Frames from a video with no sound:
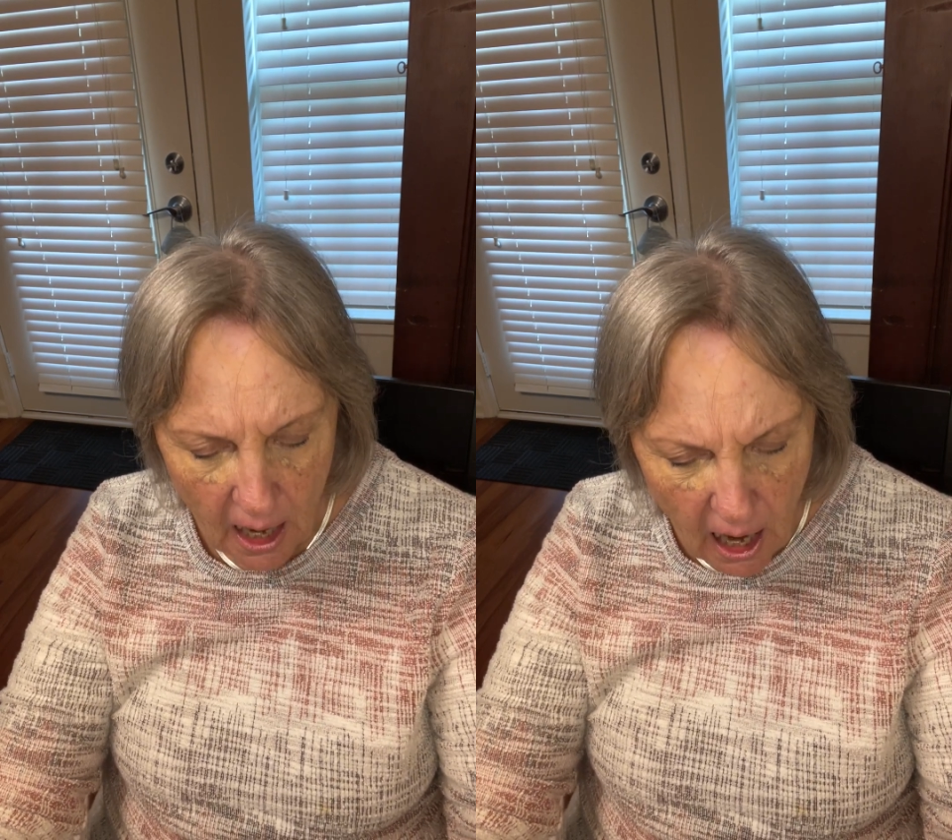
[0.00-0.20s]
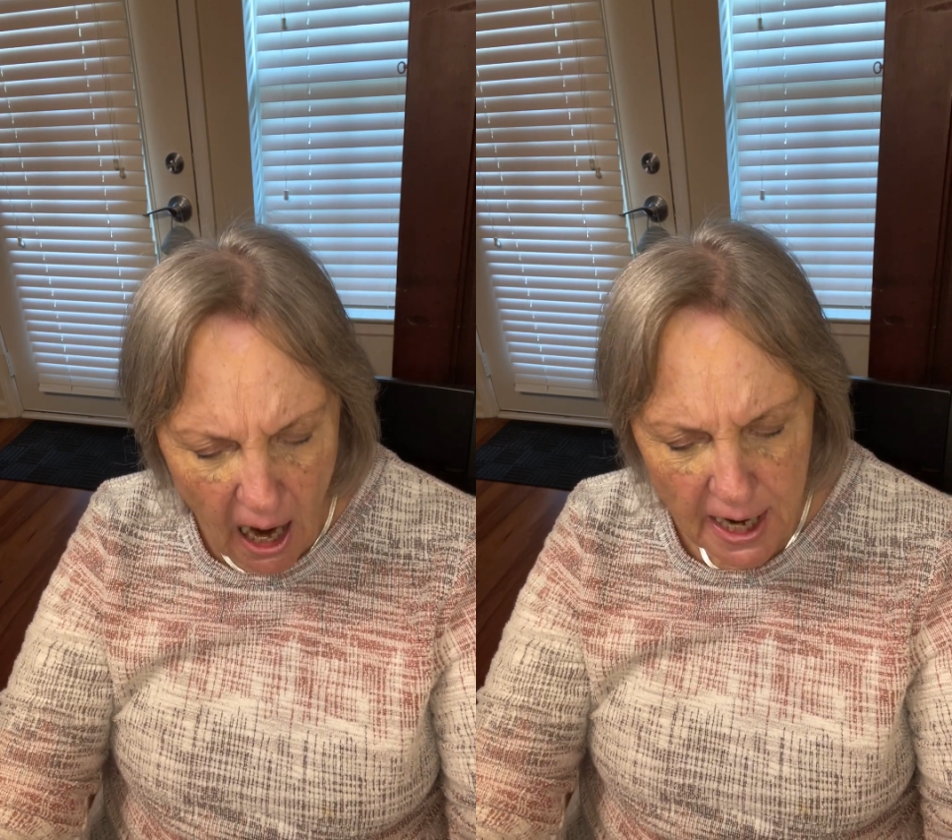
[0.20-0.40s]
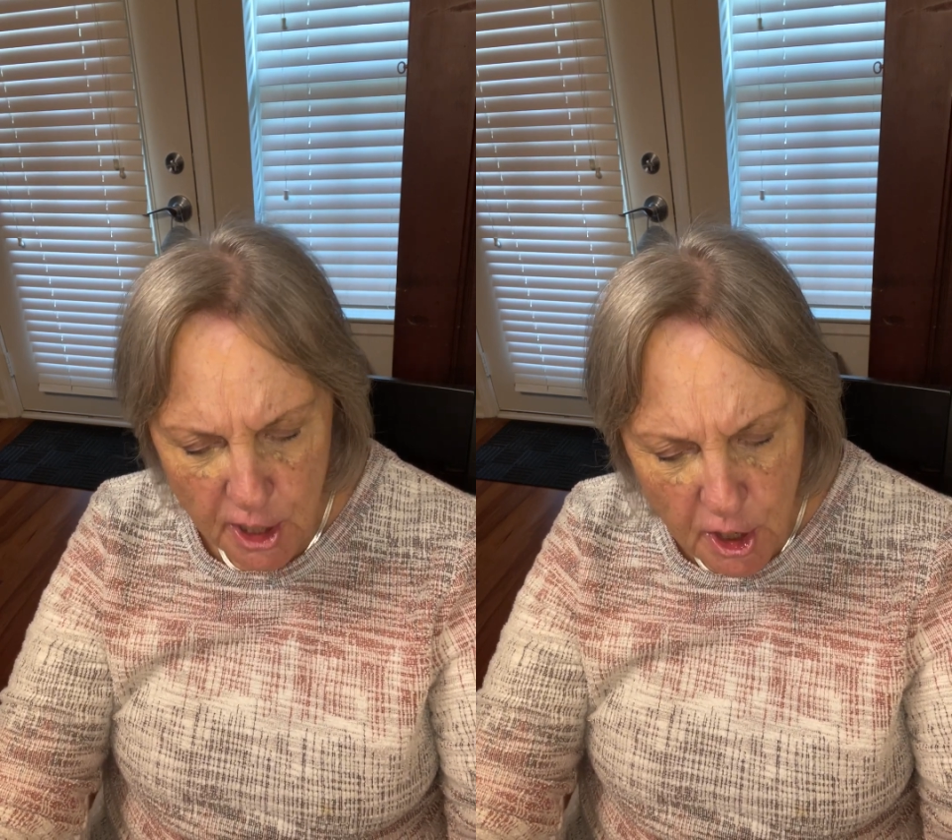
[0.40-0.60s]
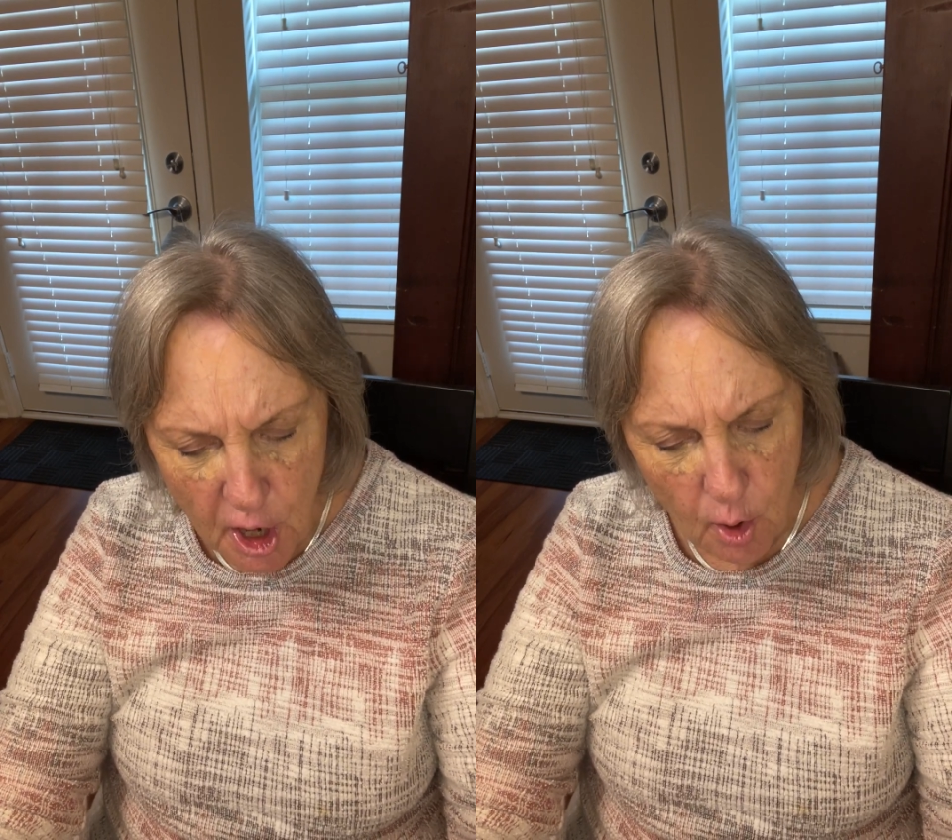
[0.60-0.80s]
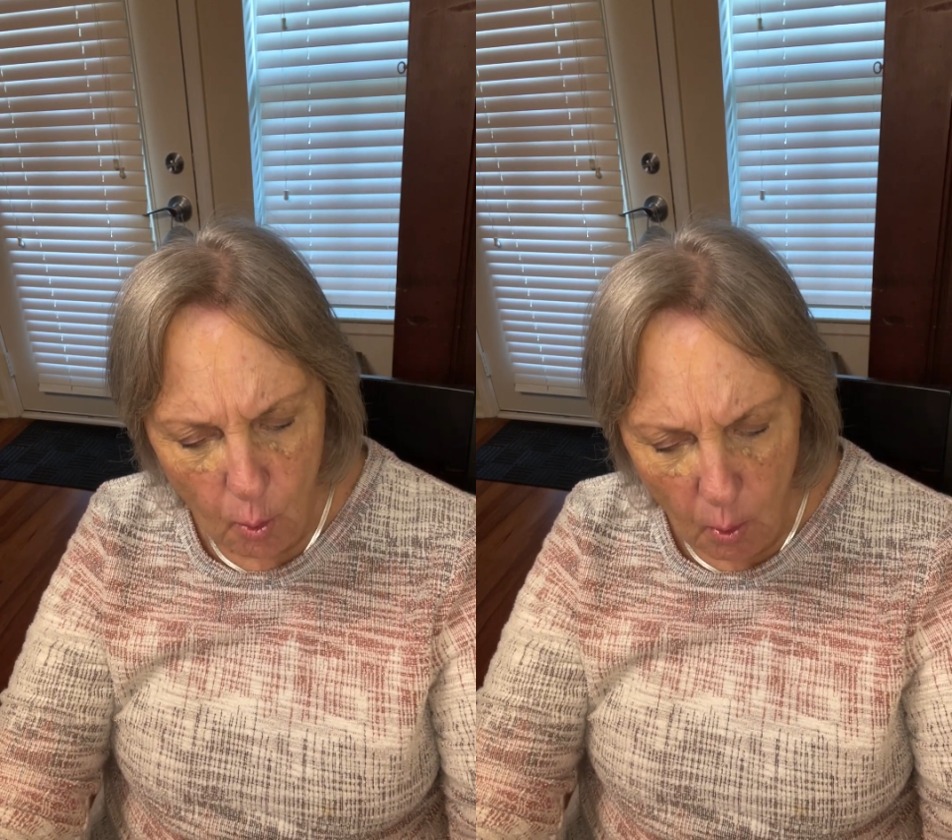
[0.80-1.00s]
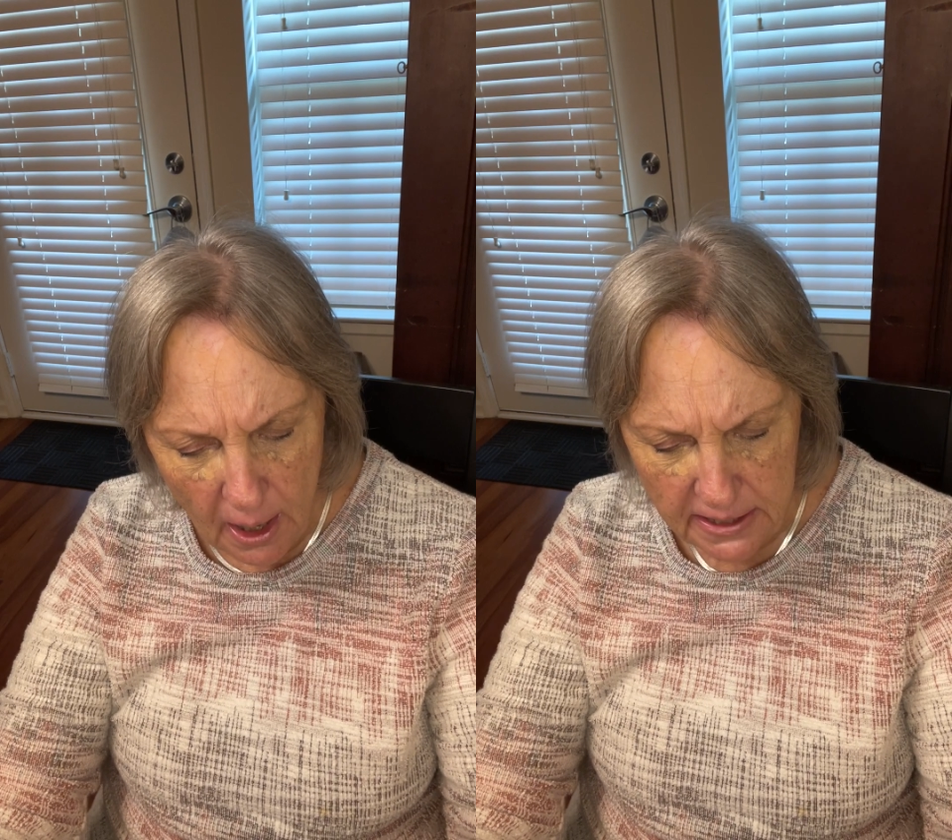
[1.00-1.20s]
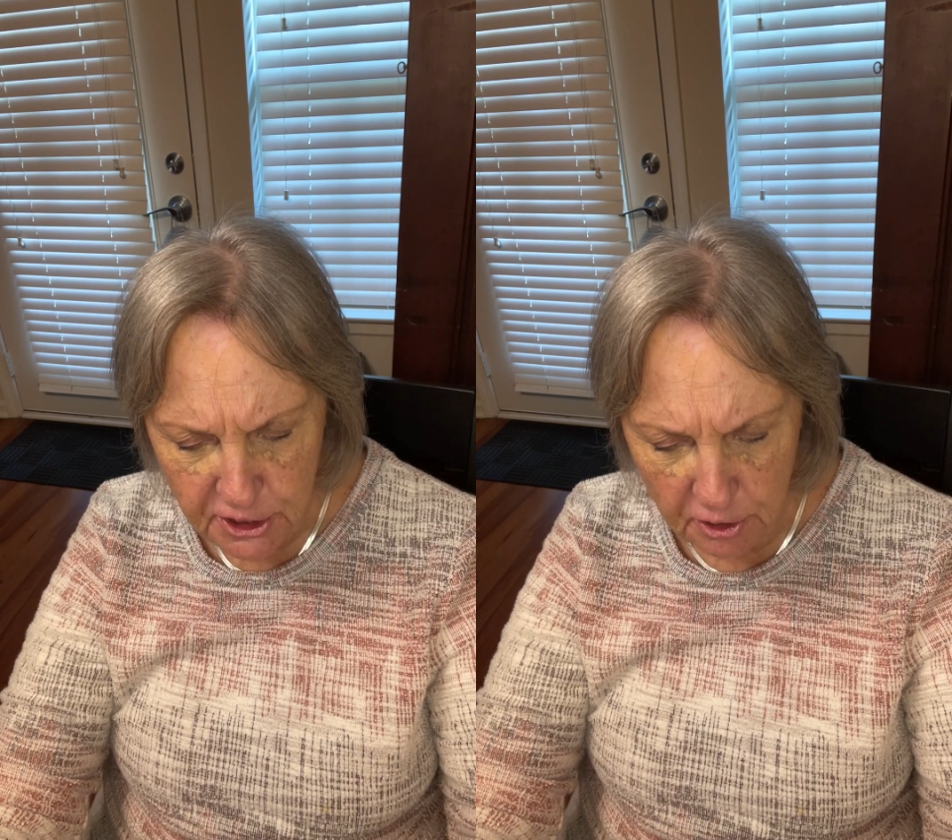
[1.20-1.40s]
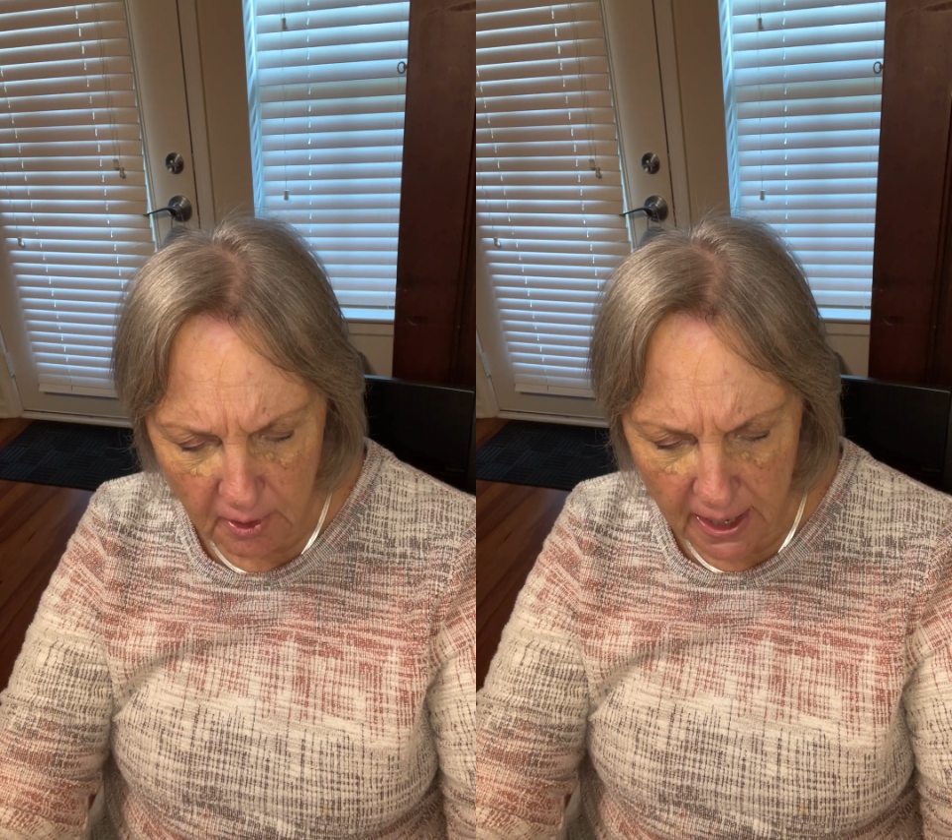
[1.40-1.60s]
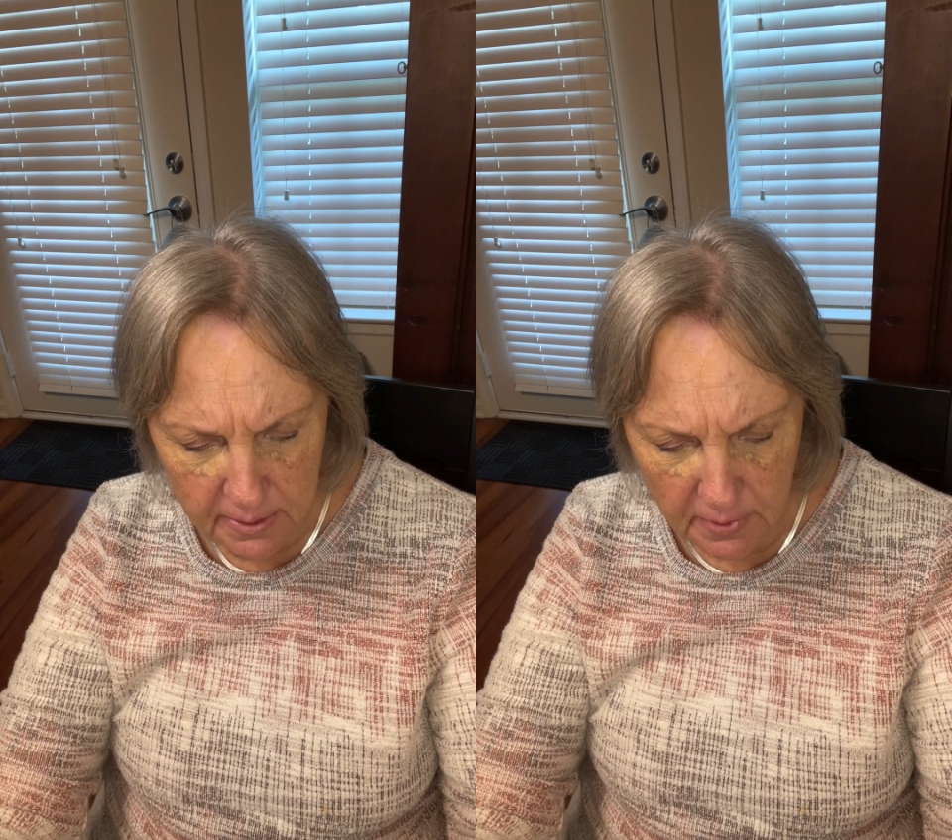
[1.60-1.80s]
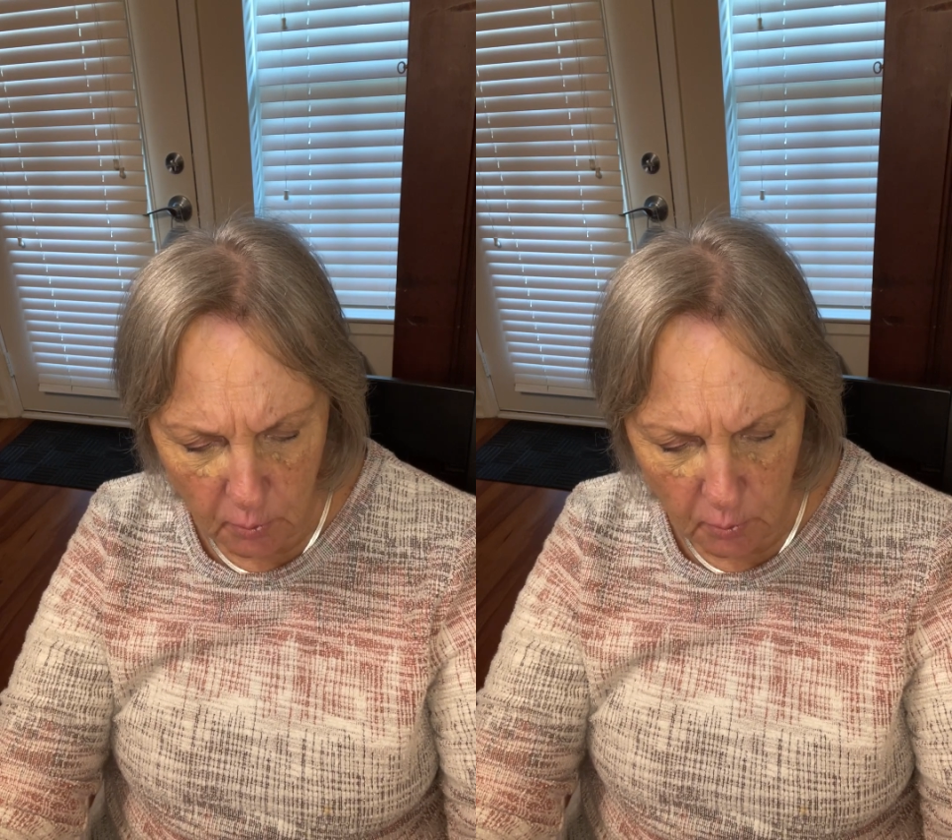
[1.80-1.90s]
"I know why Sir Edmund